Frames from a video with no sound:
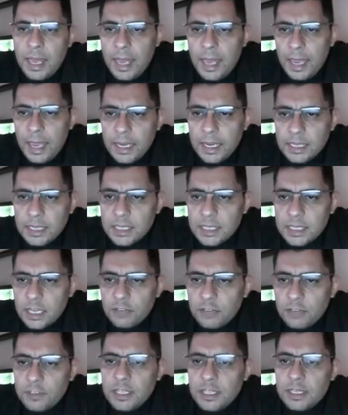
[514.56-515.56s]
And inside
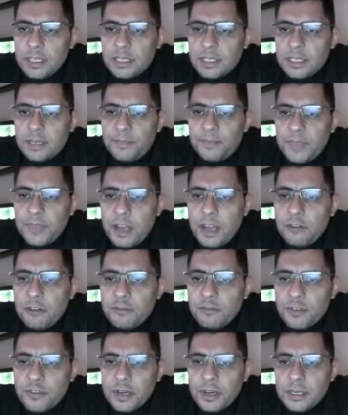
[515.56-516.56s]
of this noun
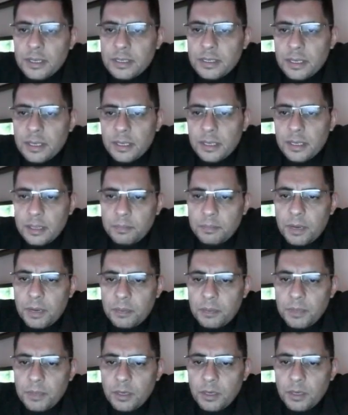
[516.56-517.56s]
phrase, the
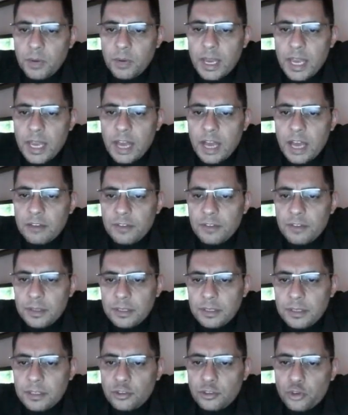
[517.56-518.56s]
puppy, I have
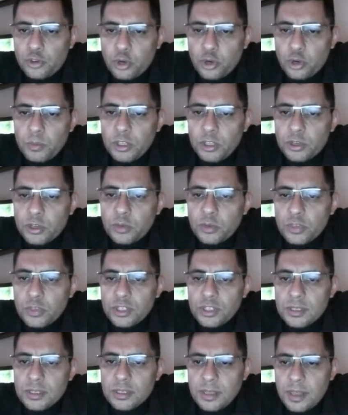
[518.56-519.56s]
the determiner,
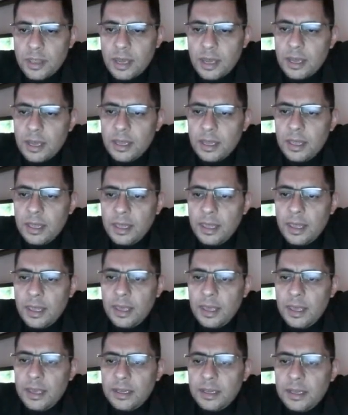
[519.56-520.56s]
which is the,
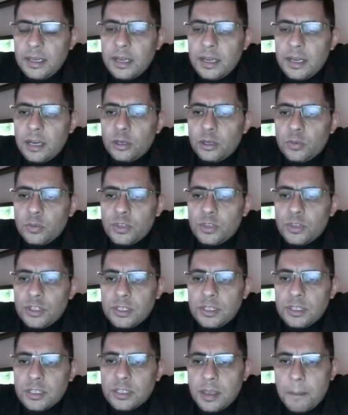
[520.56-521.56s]
and the noun, which
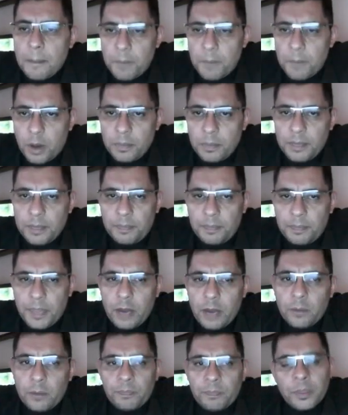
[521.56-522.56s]
is puppy.
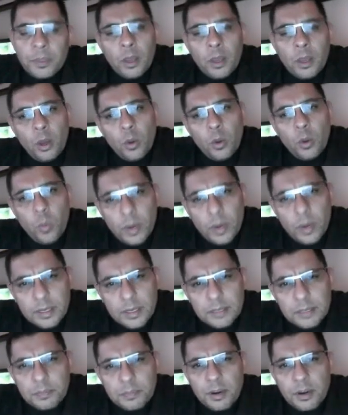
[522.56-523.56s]
Now, what is
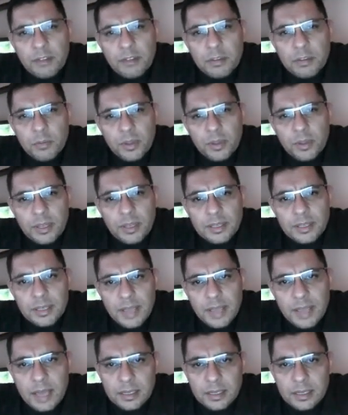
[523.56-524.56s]
the problem with this
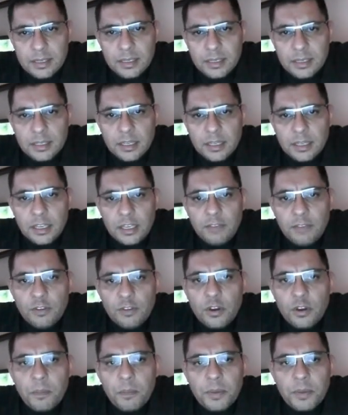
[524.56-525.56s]
analysis? If you
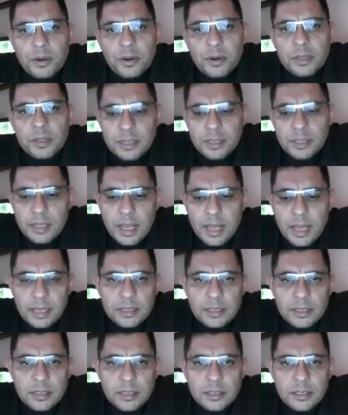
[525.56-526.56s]
compare this
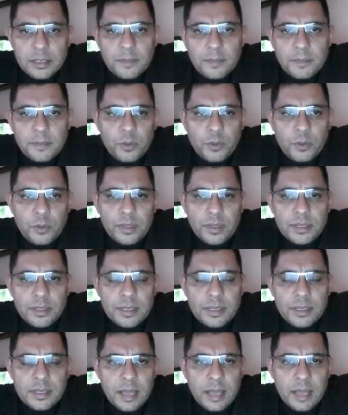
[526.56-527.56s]
analysis with this
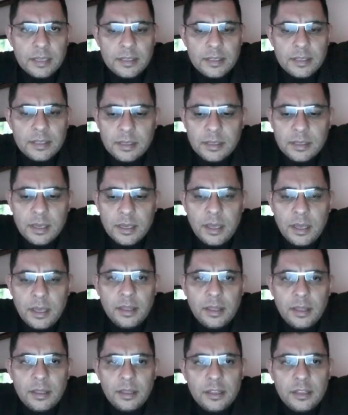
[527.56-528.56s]
analysis,
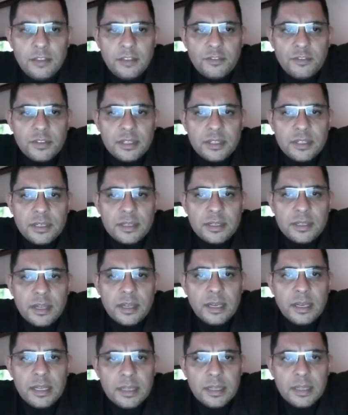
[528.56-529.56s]
the difference is
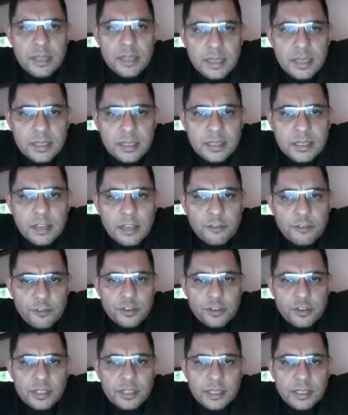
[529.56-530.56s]
that in this
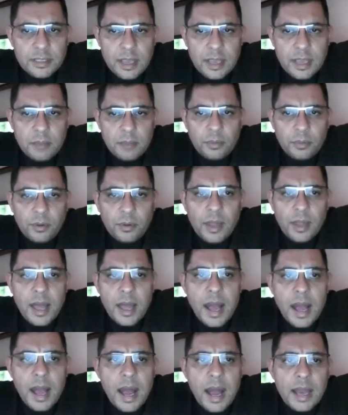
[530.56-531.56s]
first example,
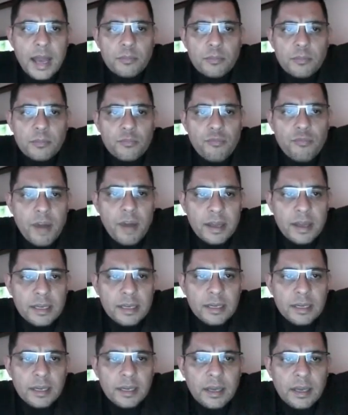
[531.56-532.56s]
I am
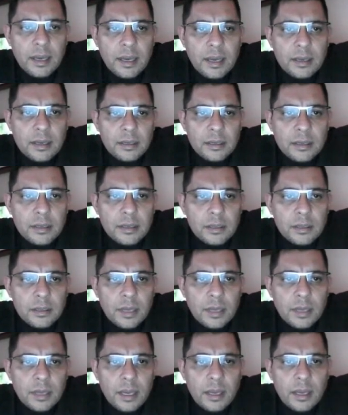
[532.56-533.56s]
writing again,
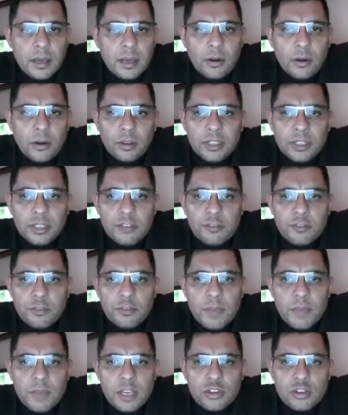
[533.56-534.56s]
okay, all the
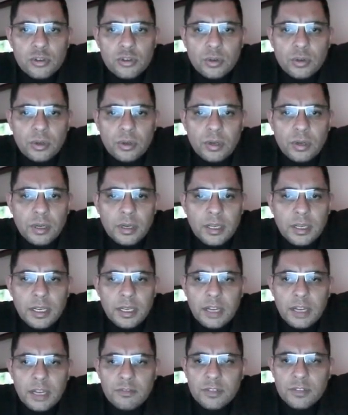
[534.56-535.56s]
information in
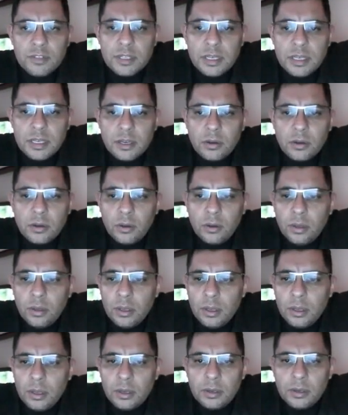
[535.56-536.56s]
every single,
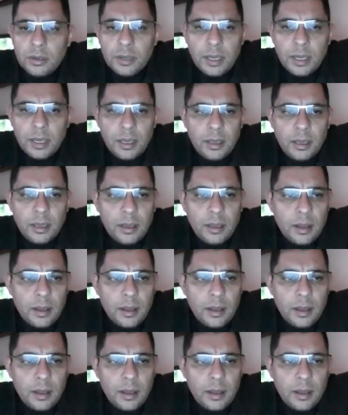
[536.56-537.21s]
okay,